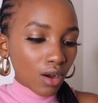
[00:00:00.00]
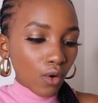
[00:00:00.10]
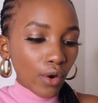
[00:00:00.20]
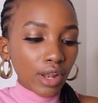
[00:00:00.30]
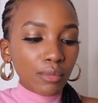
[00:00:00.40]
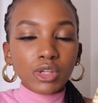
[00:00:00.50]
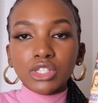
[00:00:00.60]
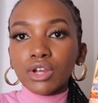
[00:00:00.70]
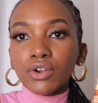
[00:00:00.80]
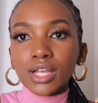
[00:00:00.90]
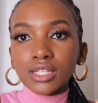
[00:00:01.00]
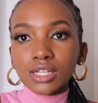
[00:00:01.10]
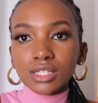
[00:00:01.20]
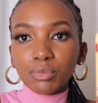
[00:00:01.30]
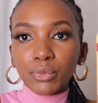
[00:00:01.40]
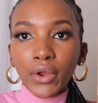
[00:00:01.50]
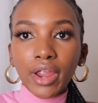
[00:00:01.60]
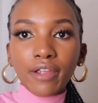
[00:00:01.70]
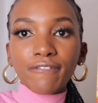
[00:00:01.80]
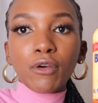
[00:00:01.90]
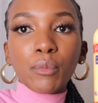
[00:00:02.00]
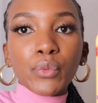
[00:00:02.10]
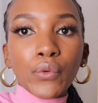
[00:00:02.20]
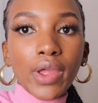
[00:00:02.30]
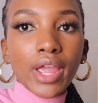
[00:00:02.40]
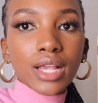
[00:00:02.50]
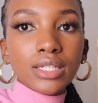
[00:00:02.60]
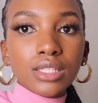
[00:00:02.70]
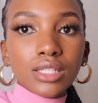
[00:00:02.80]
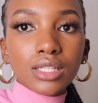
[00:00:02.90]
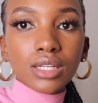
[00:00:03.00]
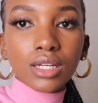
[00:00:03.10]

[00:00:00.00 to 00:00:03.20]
oil moisturizing spray for braids.